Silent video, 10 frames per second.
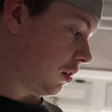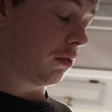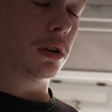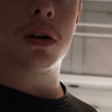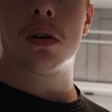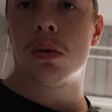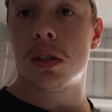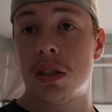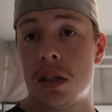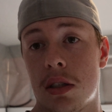don't even know
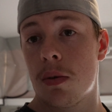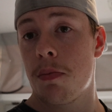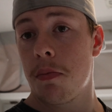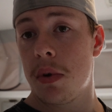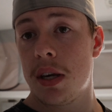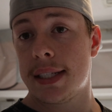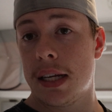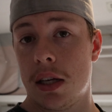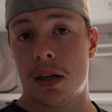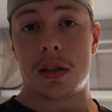what system is
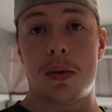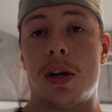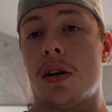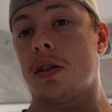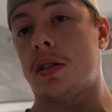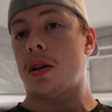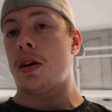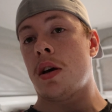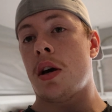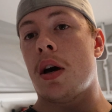in here, to be honest.
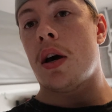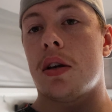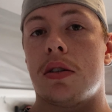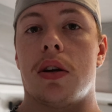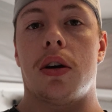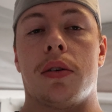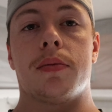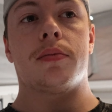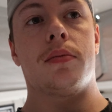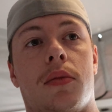So
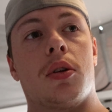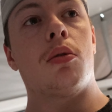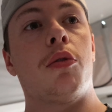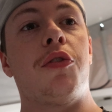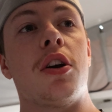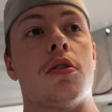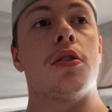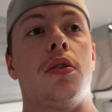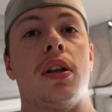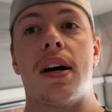we'll figure it
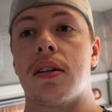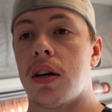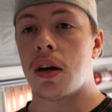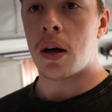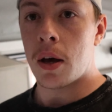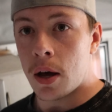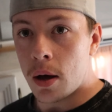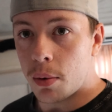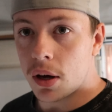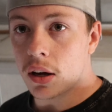all out
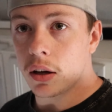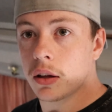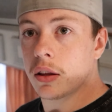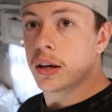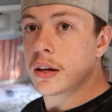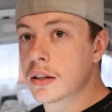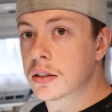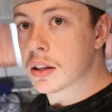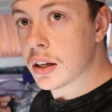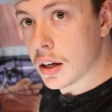But yeah, that is
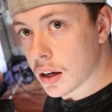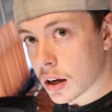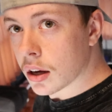the